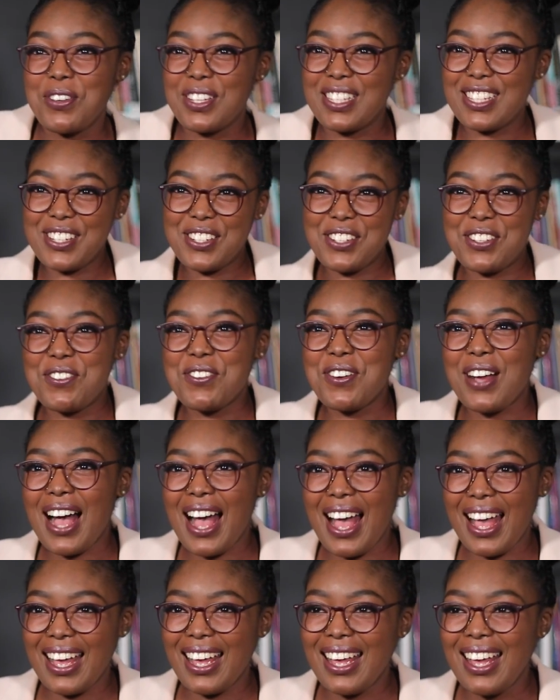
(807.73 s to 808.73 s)
Is it too
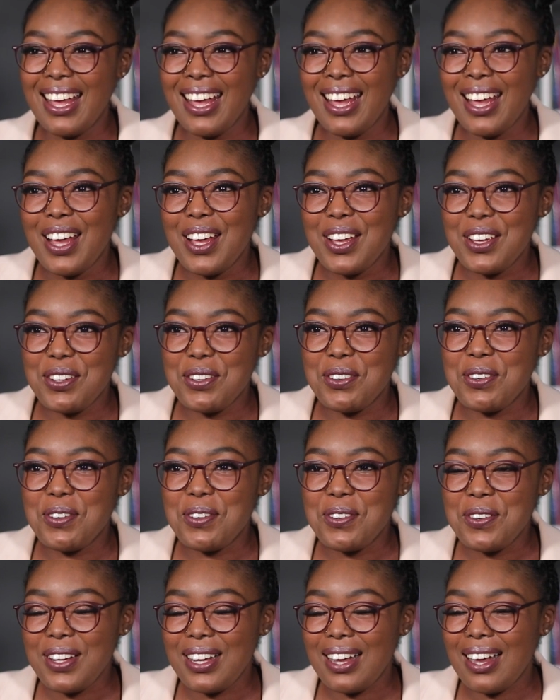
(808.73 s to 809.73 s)
high? You
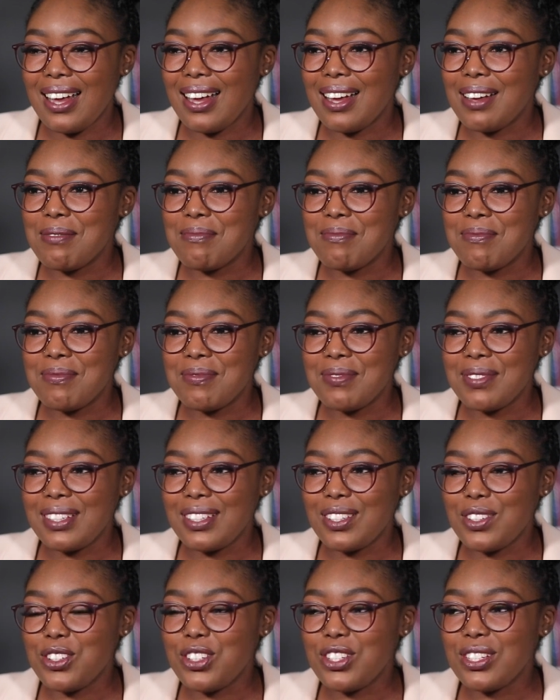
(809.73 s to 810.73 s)
know,
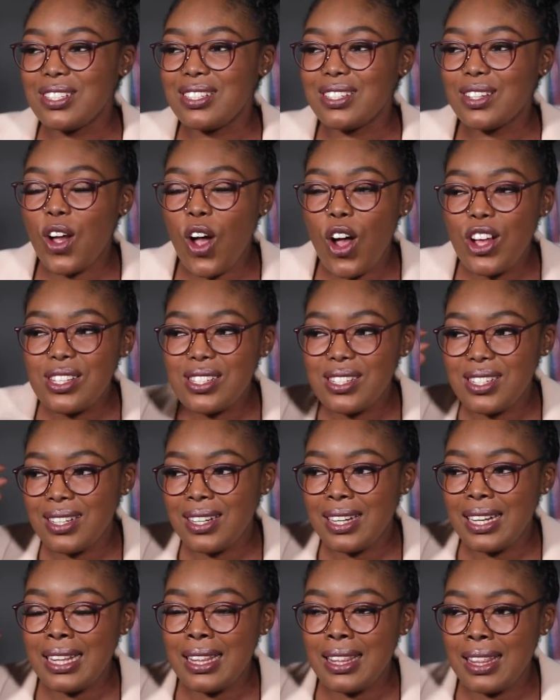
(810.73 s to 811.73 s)
you're just
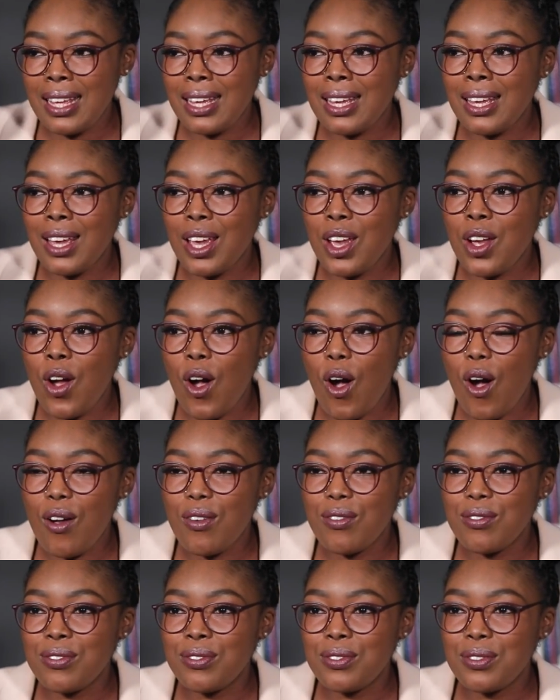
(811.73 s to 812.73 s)
constantly thinking
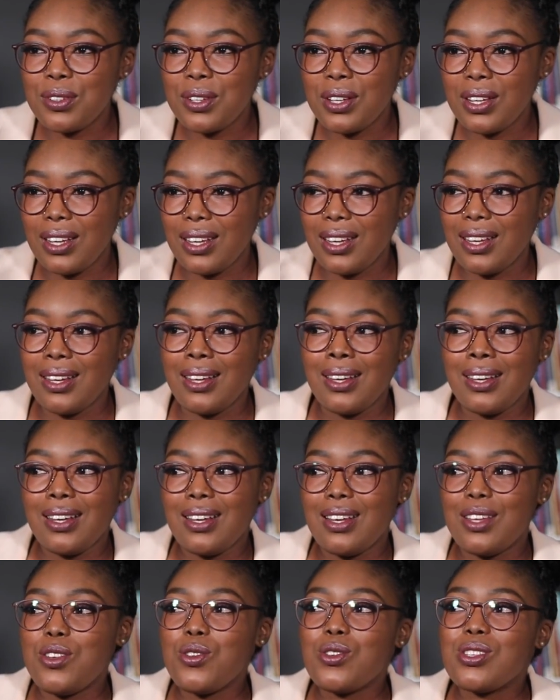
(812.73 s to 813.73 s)
of
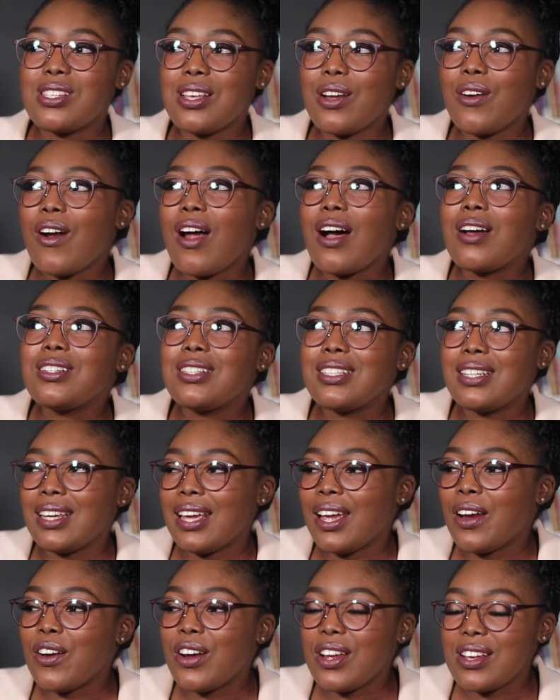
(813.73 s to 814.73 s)
your surrounding
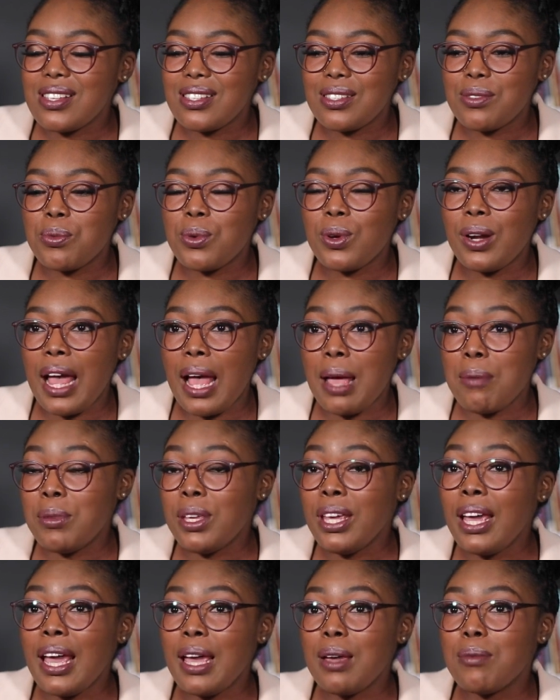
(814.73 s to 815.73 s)
areas. Will I
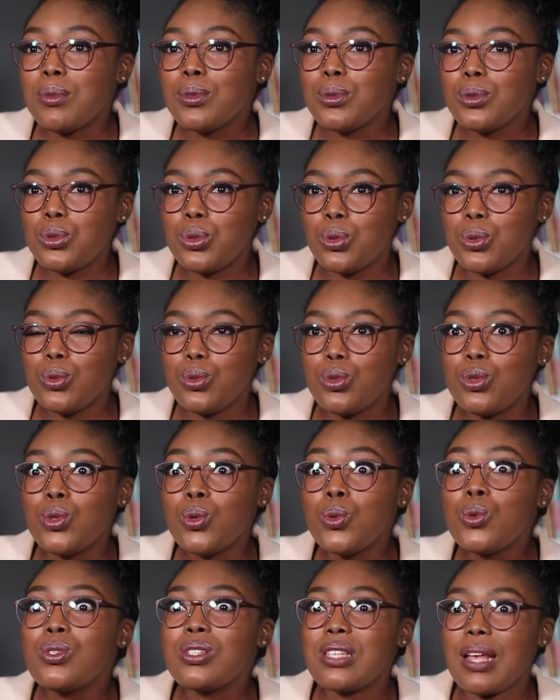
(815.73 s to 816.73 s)
be able to
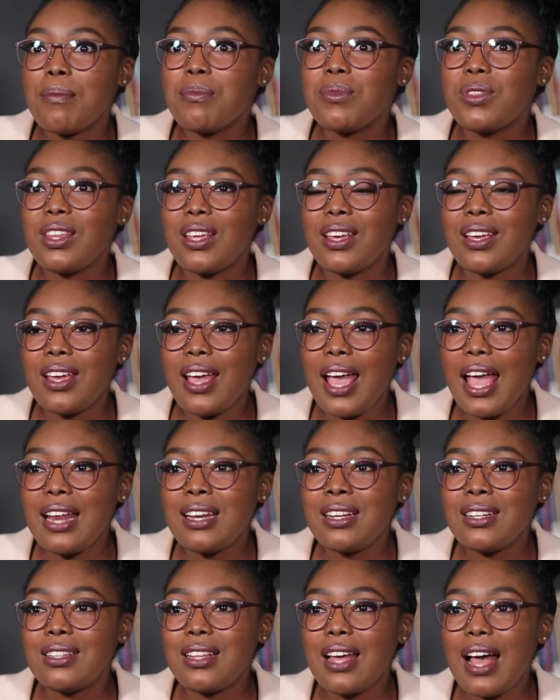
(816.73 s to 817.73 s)
do something?
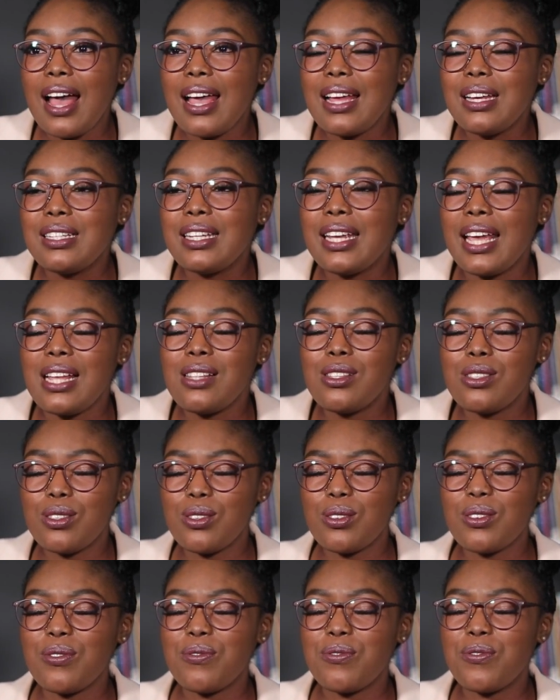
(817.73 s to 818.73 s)
And it gets
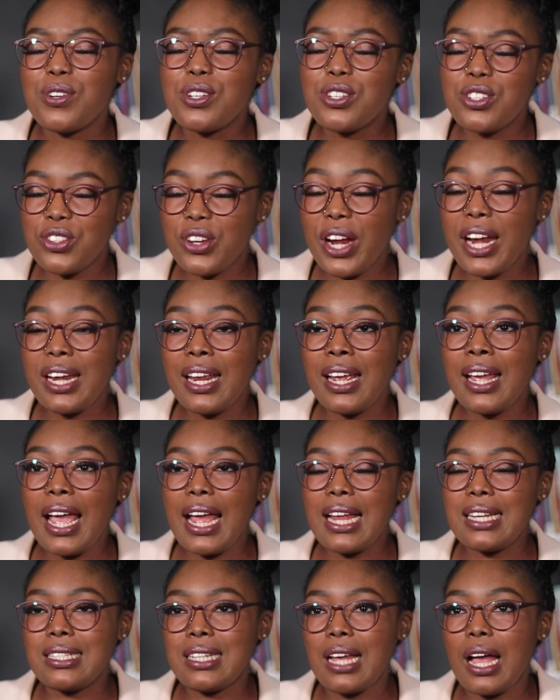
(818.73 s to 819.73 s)
frustrating
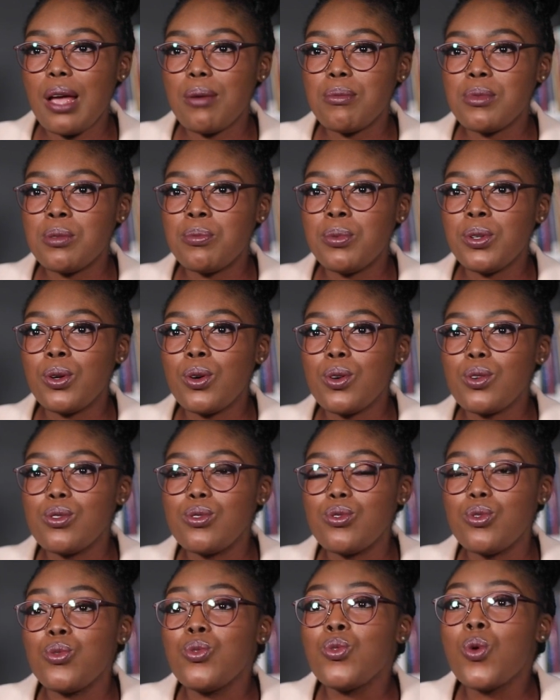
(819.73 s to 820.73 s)
at times,
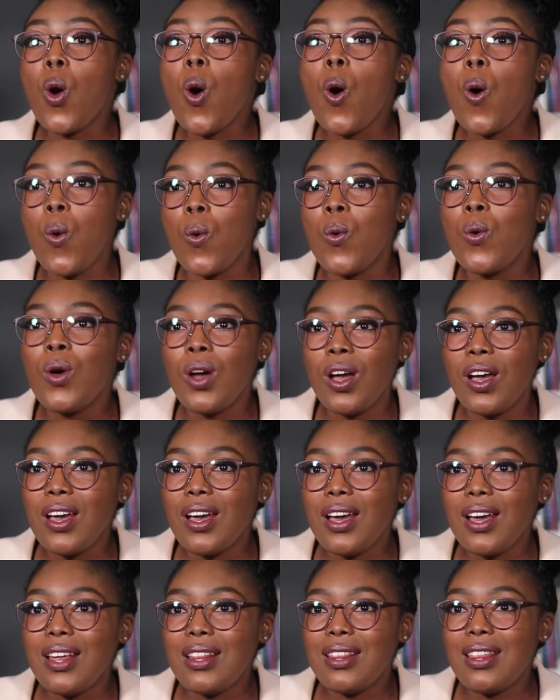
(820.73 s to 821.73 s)
because you know
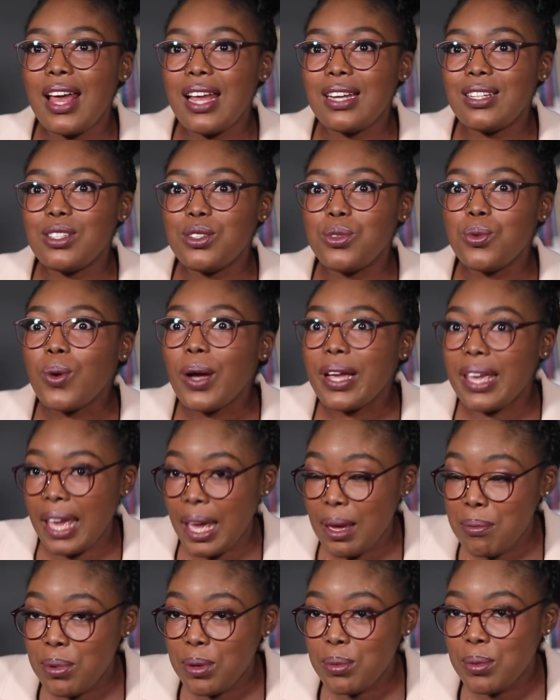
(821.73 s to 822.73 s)
that you are
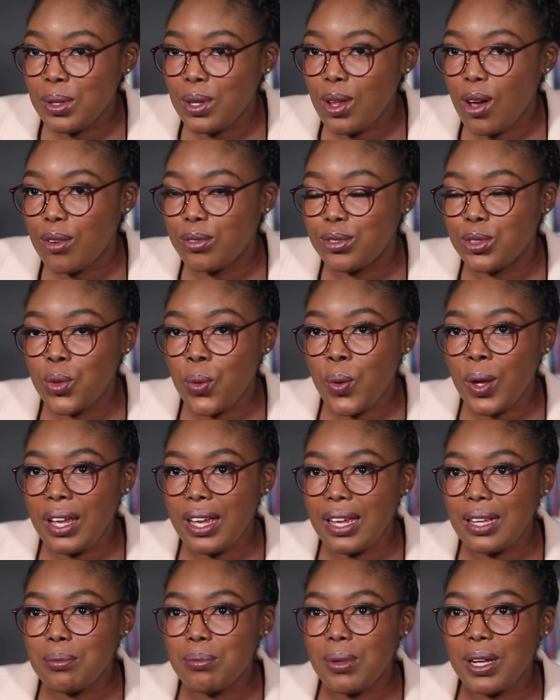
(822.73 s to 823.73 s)
capable of doing
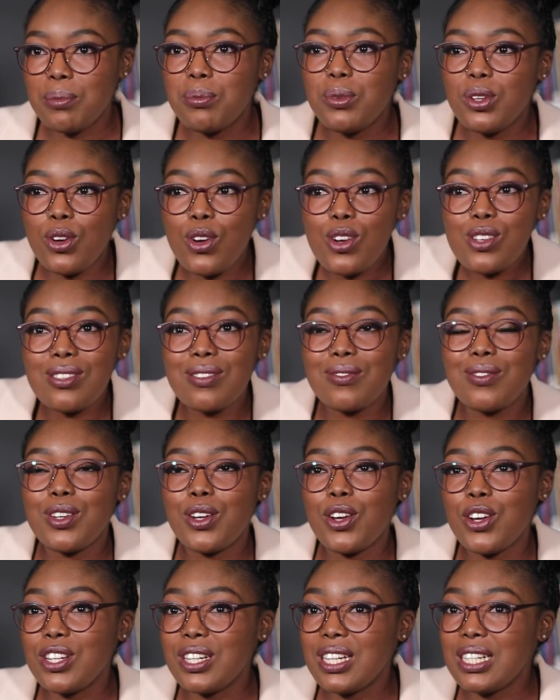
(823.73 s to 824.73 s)
it, but because of the
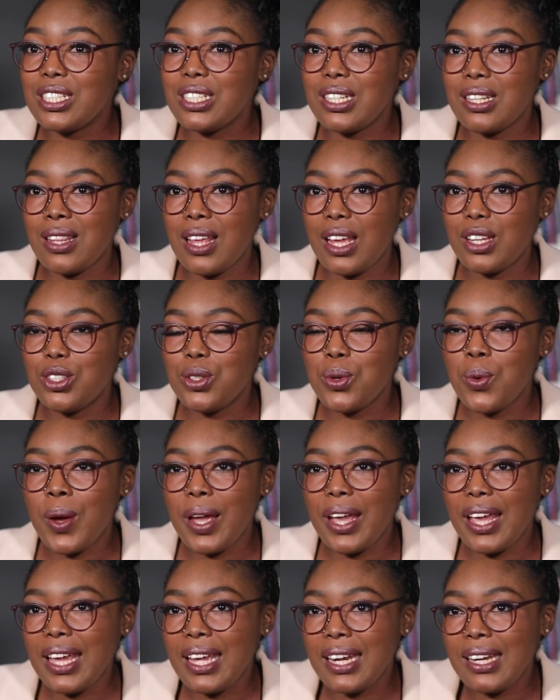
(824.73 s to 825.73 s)
condition that you
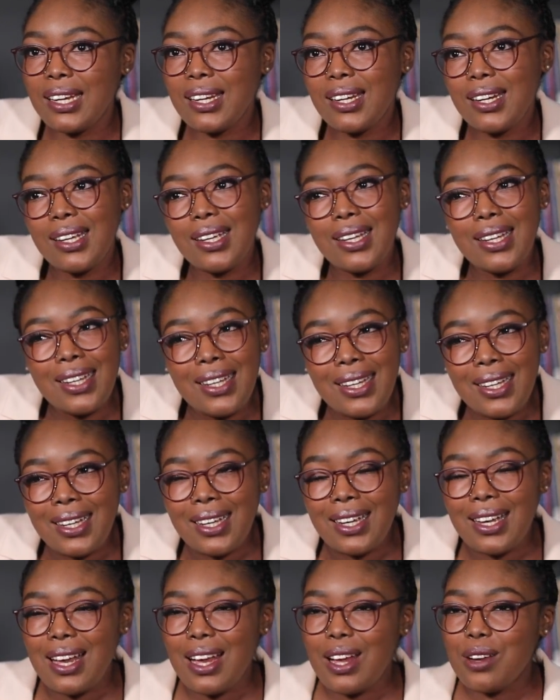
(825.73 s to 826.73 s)
are in,
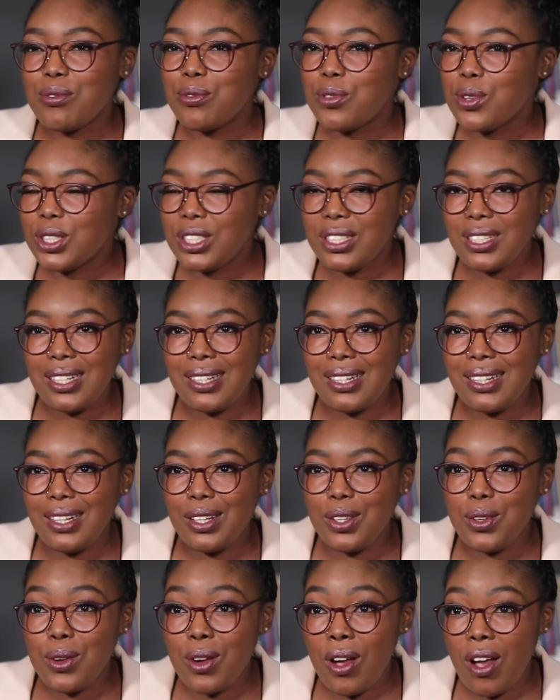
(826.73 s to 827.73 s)
unfortunately
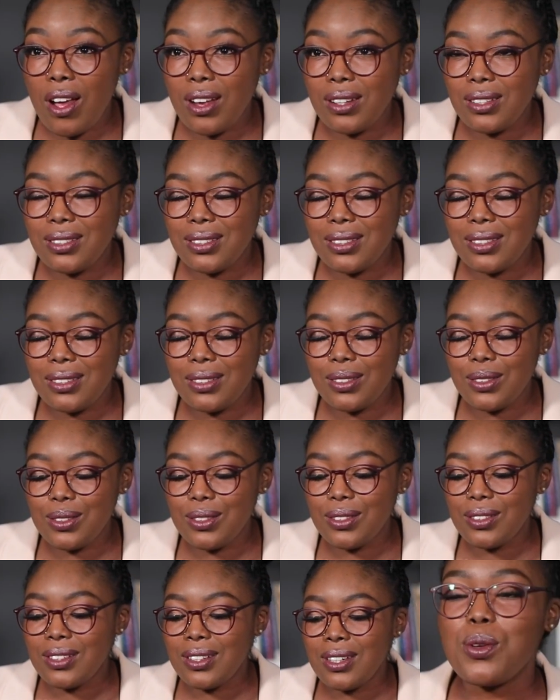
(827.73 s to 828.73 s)
you can't, you
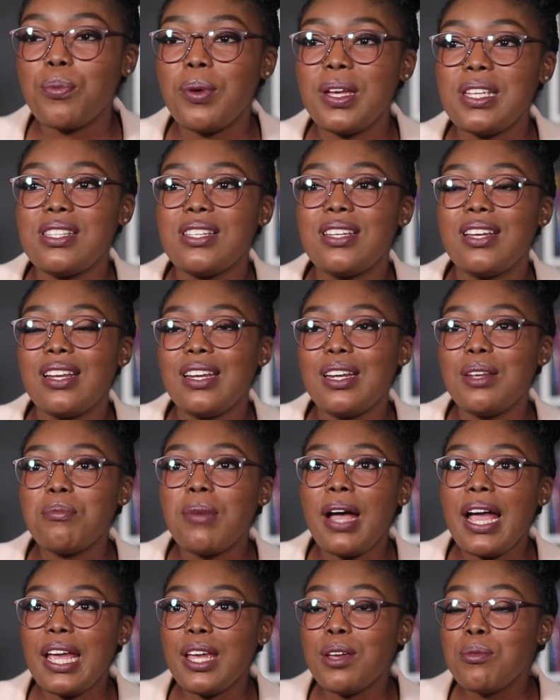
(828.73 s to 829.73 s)
know. So basically
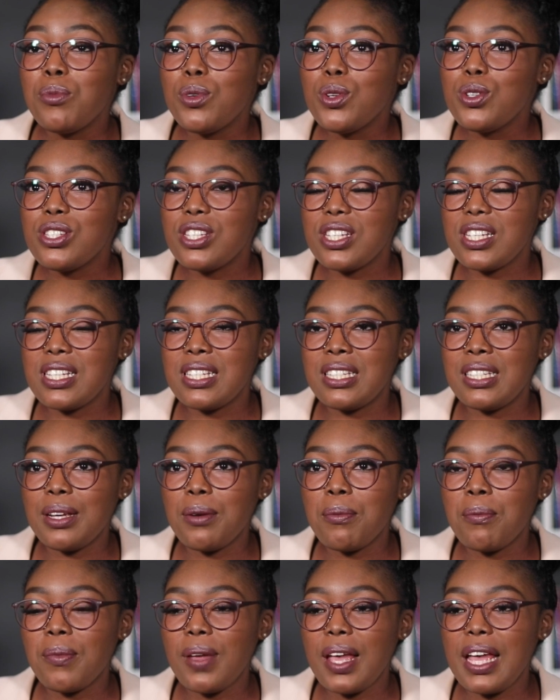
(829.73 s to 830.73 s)
my immune
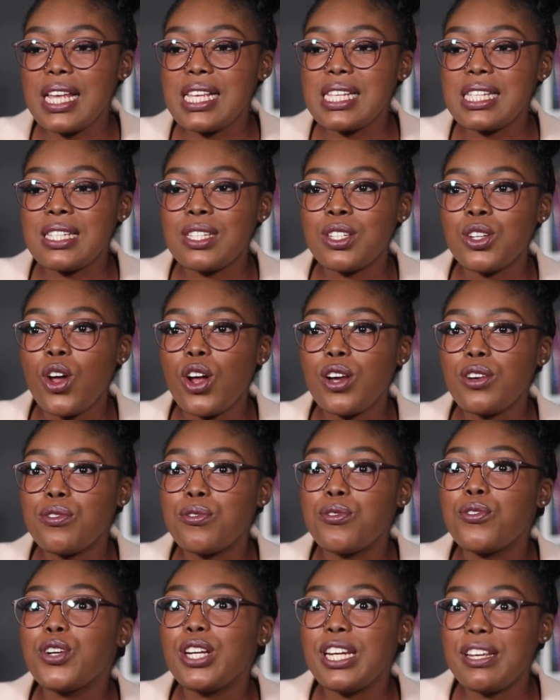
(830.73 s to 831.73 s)
system is not
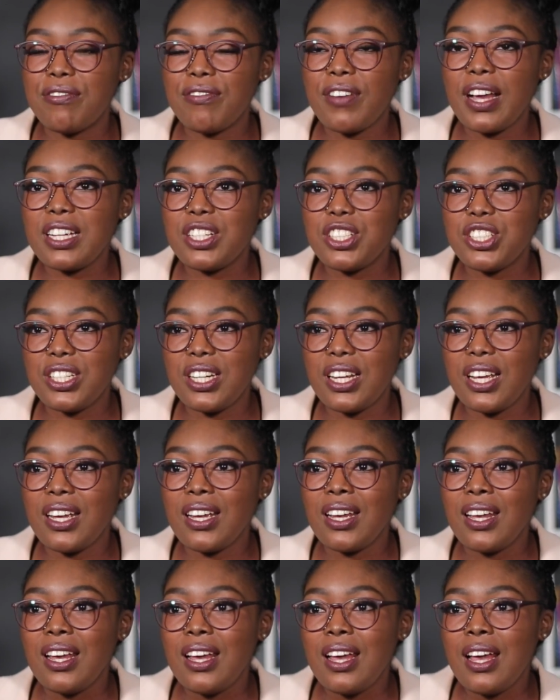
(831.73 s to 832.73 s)
fully functioning.